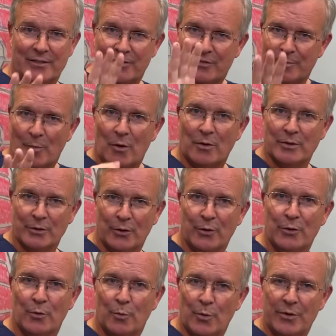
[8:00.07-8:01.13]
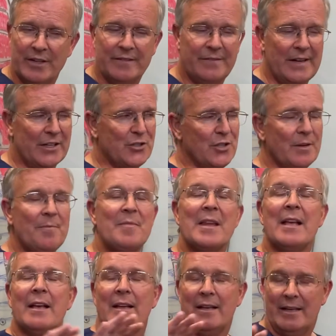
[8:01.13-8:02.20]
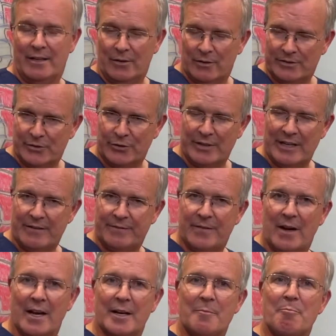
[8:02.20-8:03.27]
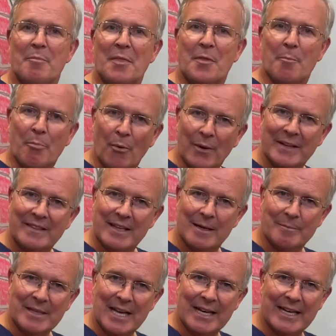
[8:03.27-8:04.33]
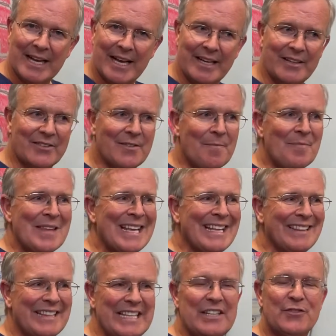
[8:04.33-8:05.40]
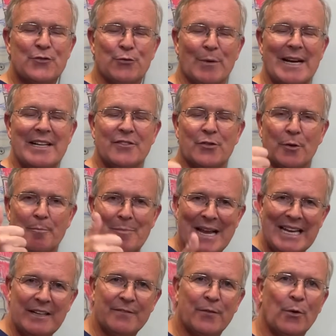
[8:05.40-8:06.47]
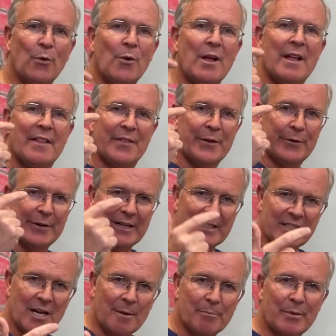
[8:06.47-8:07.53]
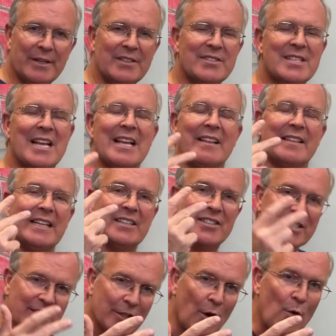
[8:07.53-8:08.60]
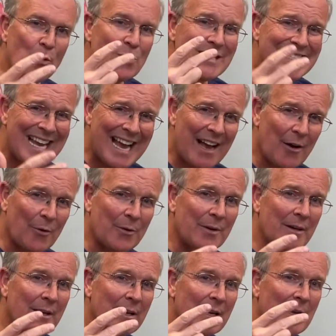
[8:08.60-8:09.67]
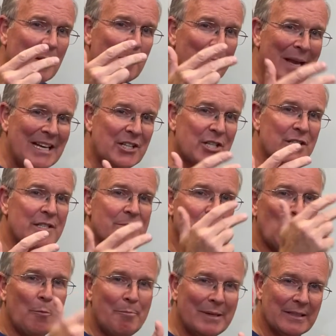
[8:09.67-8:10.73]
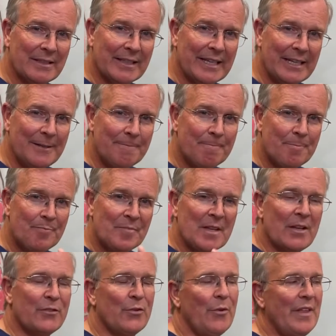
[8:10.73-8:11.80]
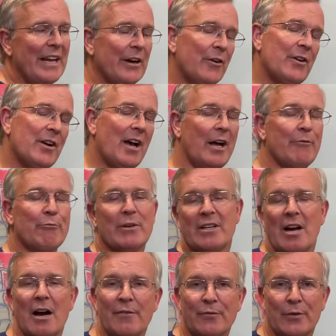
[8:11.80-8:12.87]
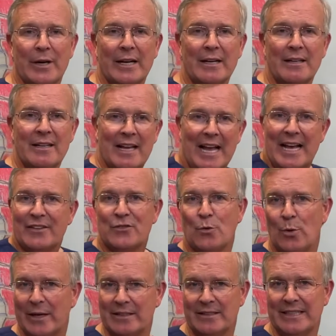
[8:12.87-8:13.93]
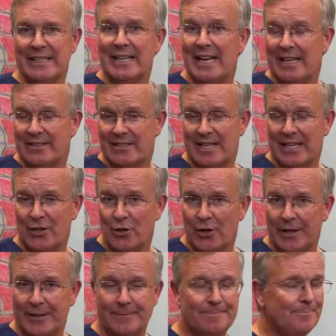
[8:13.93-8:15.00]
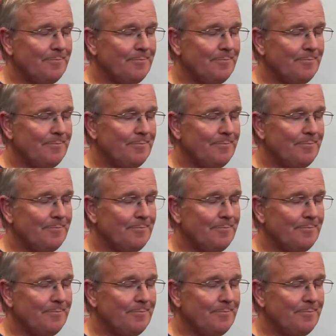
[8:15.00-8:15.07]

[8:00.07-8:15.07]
a small local wound infection. It all turned out fine. But the point that I'm getting at is these drains are painful, they're an encumbrance, they slow down patients' mobility so they are not recovering as quickly as they could.